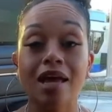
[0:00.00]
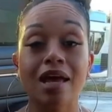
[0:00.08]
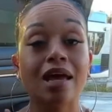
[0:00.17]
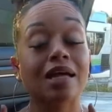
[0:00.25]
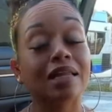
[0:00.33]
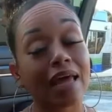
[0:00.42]

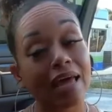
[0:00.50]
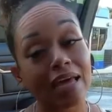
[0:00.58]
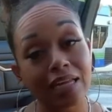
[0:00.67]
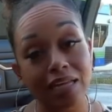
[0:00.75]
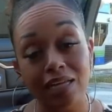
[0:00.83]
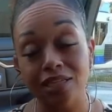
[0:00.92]

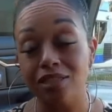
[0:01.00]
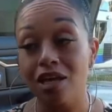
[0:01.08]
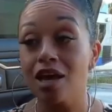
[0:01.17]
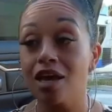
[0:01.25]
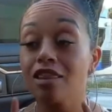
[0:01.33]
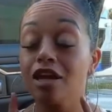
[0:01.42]
Ladies,
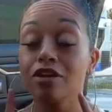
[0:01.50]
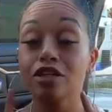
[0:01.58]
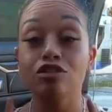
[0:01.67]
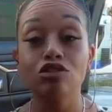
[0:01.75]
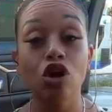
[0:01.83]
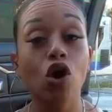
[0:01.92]
there is
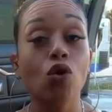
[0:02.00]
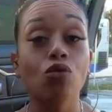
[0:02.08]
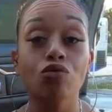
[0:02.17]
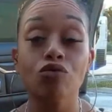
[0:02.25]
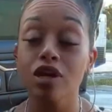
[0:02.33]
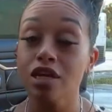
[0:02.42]
no
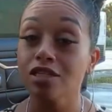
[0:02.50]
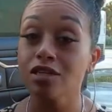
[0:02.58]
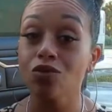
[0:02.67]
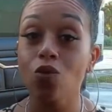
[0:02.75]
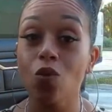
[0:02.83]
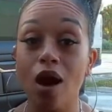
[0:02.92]
reason
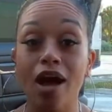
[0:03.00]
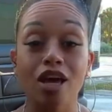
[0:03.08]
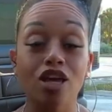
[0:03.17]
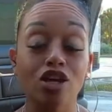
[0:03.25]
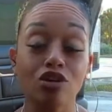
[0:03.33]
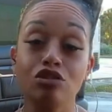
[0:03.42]
why
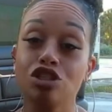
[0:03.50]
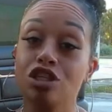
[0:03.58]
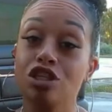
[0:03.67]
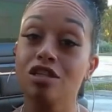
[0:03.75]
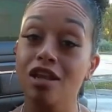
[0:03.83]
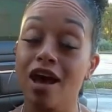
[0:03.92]
you should
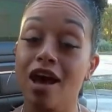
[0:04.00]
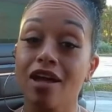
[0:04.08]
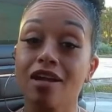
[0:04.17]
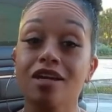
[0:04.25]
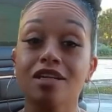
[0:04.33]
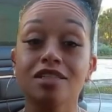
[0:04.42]
not
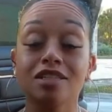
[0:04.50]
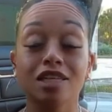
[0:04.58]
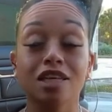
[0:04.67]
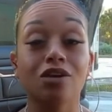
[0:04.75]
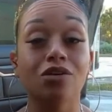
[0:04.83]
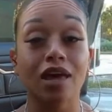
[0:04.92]
conceal
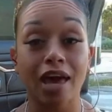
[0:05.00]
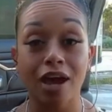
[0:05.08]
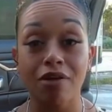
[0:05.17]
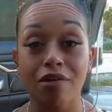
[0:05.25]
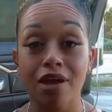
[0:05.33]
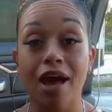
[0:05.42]

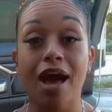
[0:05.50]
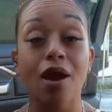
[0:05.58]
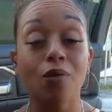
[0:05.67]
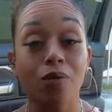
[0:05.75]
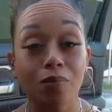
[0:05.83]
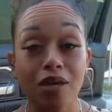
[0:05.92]
carry. I will
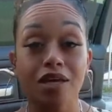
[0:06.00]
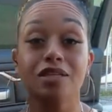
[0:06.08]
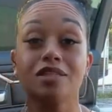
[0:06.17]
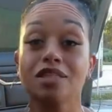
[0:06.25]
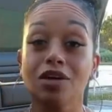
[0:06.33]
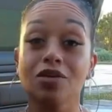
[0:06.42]
be
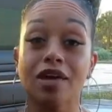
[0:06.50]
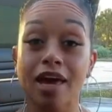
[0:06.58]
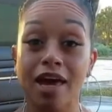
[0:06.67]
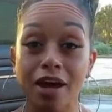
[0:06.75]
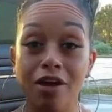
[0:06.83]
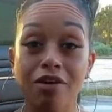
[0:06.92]
concealed
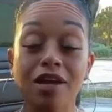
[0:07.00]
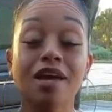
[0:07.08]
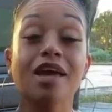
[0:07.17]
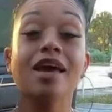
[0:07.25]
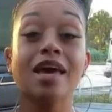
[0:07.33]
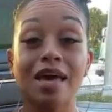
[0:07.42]
carrying
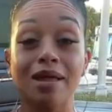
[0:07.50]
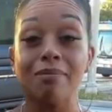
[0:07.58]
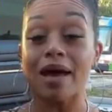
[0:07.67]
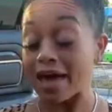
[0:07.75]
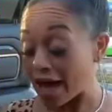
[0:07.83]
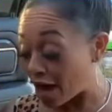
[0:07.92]
in my
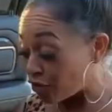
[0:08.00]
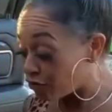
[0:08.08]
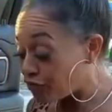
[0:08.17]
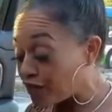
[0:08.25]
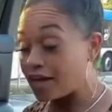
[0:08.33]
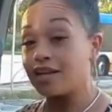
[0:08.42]

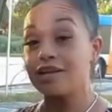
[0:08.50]
outfit.